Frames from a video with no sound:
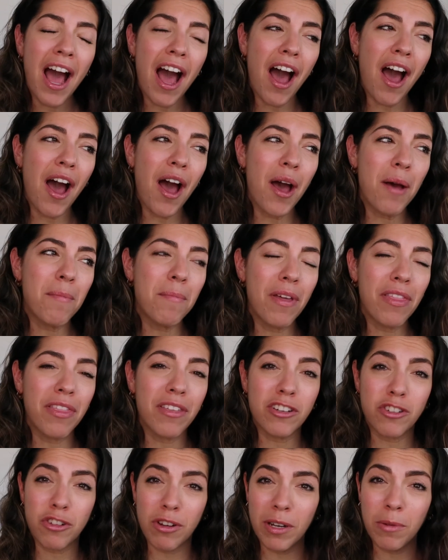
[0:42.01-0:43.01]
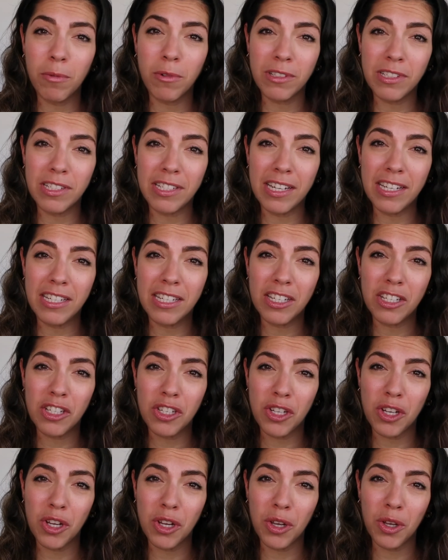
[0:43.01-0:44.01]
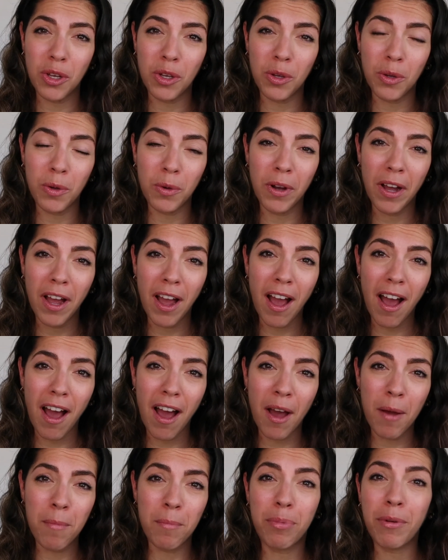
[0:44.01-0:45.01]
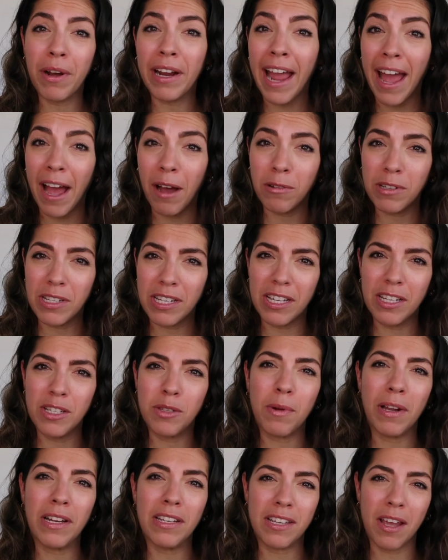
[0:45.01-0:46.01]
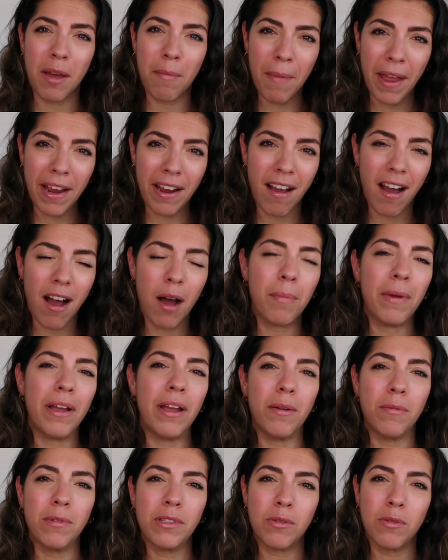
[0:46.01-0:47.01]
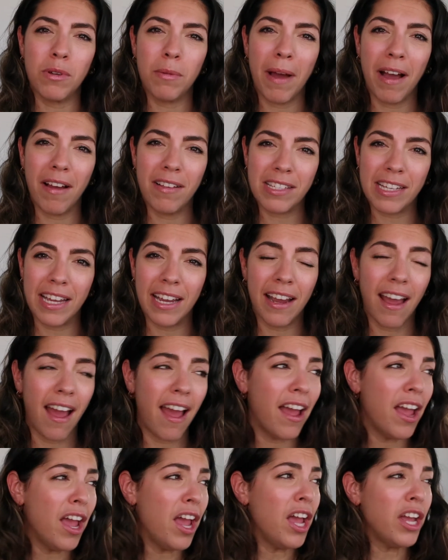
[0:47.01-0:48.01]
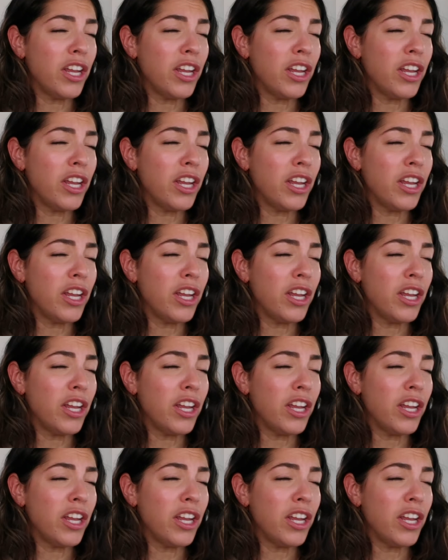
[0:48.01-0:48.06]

Trinny wanted to bring out, as well as her makeup. It was all about her skincare.